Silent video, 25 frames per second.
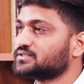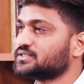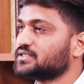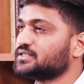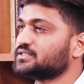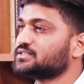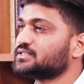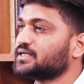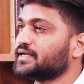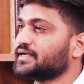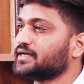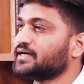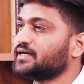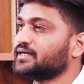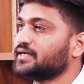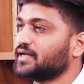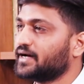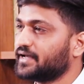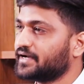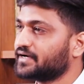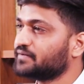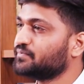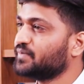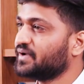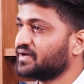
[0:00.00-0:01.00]
Sir, it's like a
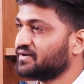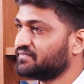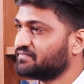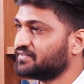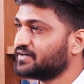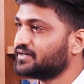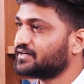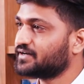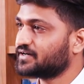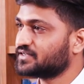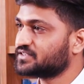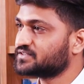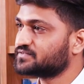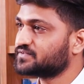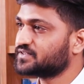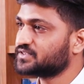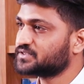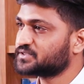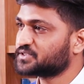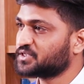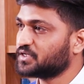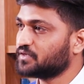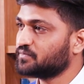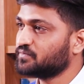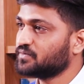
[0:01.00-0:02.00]
direct benefit transfer
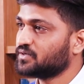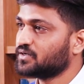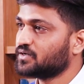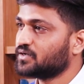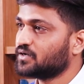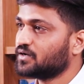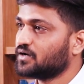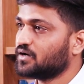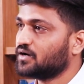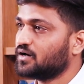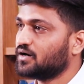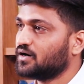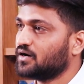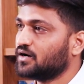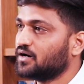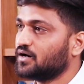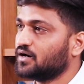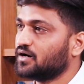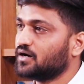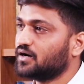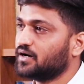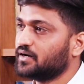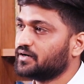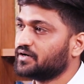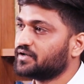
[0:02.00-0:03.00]
scheme
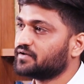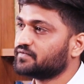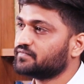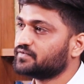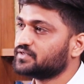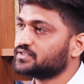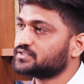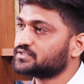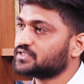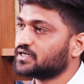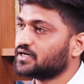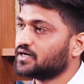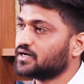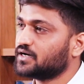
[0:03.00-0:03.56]
under which